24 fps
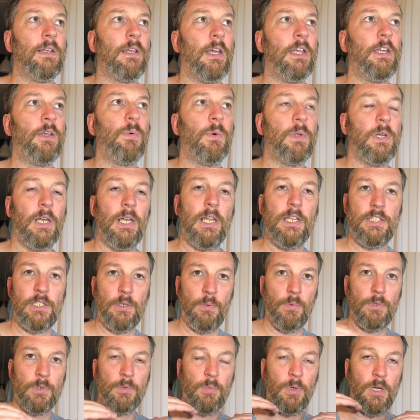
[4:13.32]
like one unless it
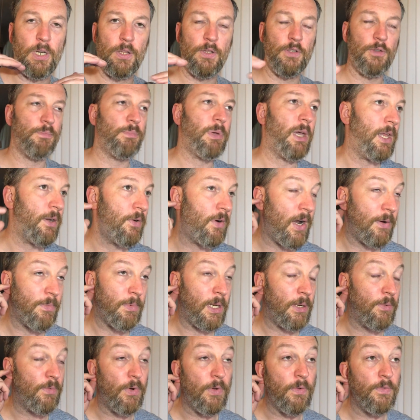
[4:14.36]
was one of those
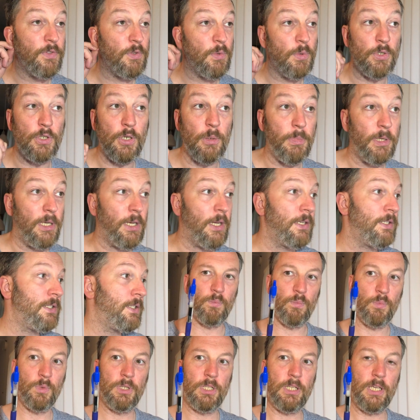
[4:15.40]
panoramic roofs, which could be nice.
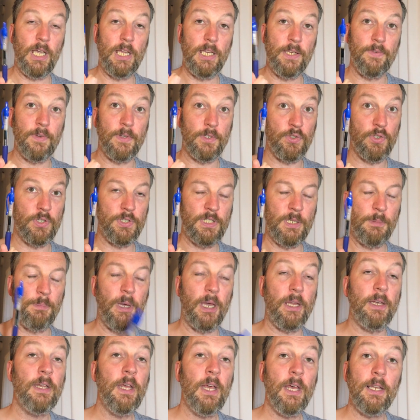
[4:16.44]
With the aid of a trusty
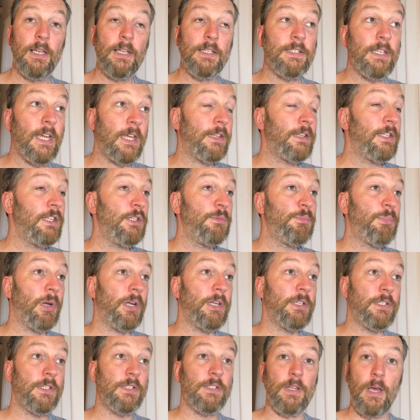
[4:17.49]
pen, let's add these
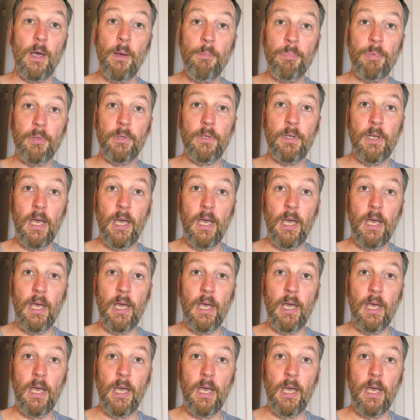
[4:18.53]
prices up.